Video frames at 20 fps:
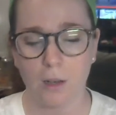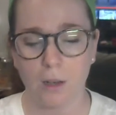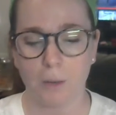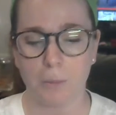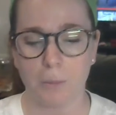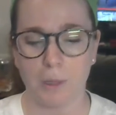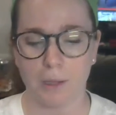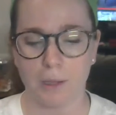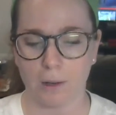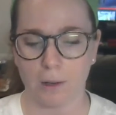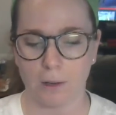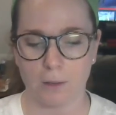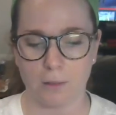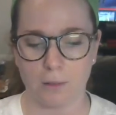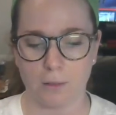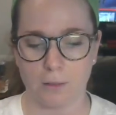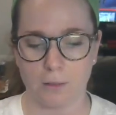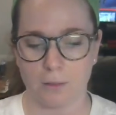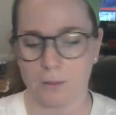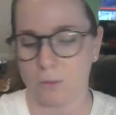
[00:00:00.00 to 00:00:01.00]

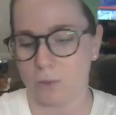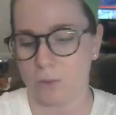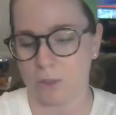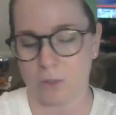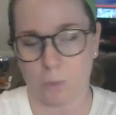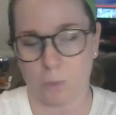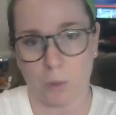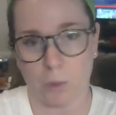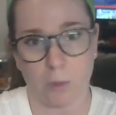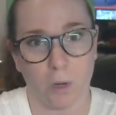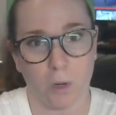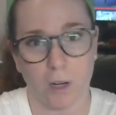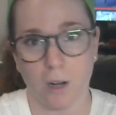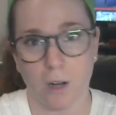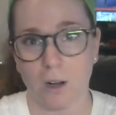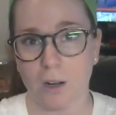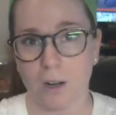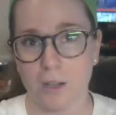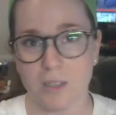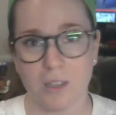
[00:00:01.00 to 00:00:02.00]
because we're working
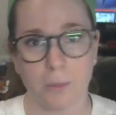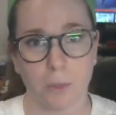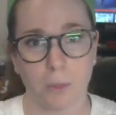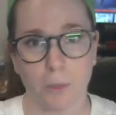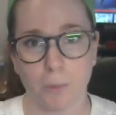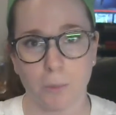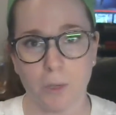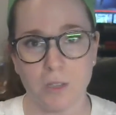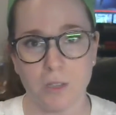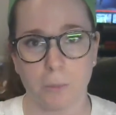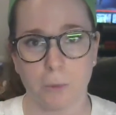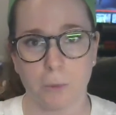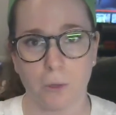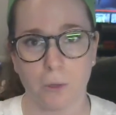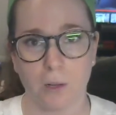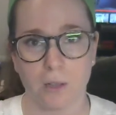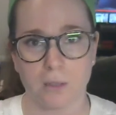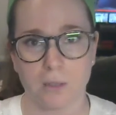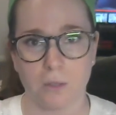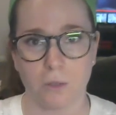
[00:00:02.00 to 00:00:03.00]
on a similar principle
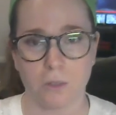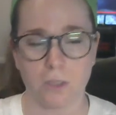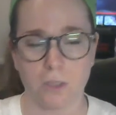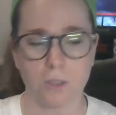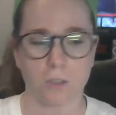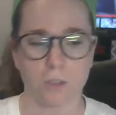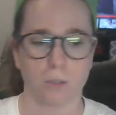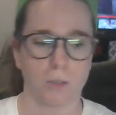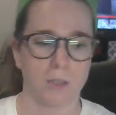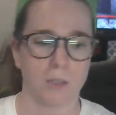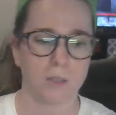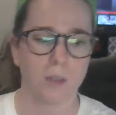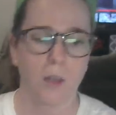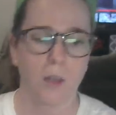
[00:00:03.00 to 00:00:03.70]
as those instruments.